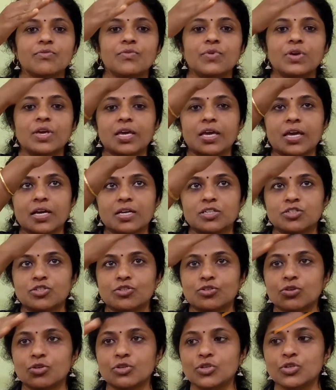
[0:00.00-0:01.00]
we can
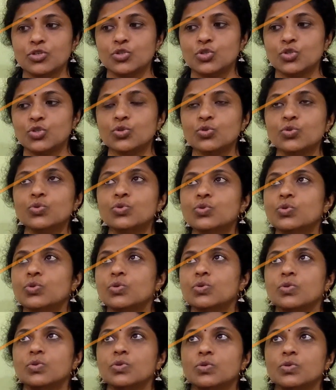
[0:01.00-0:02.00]
draw two
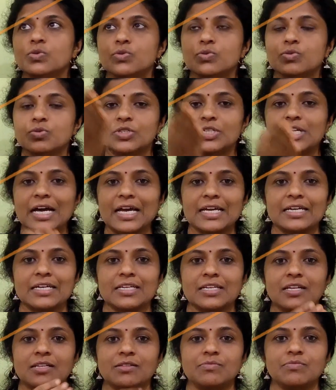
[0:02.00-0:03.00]

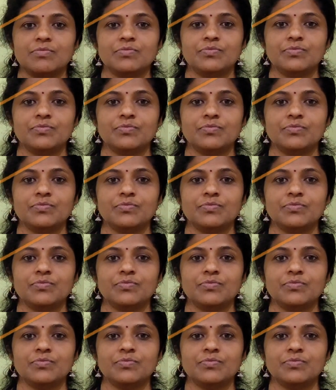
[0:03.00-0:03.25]
diagonals.